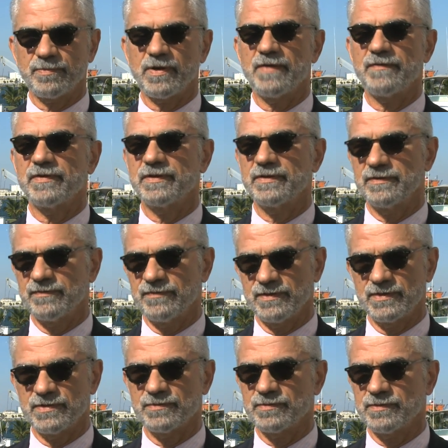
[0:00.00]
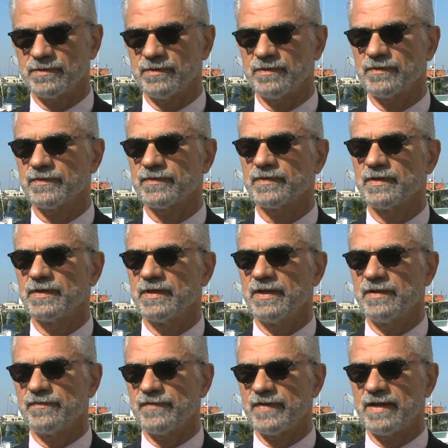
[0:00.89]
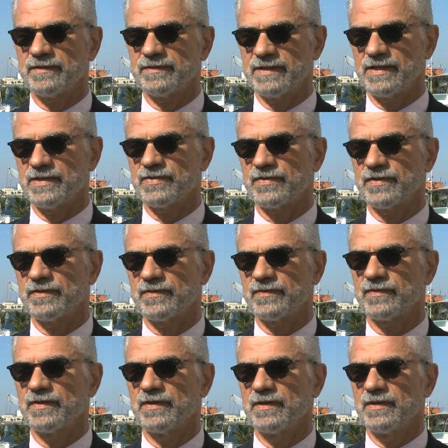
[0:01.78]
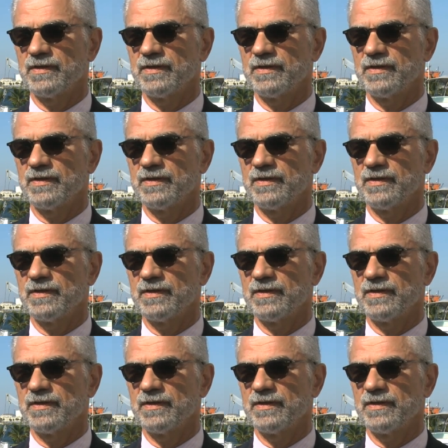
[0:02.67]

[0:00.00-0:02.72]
private individuals, and foundations.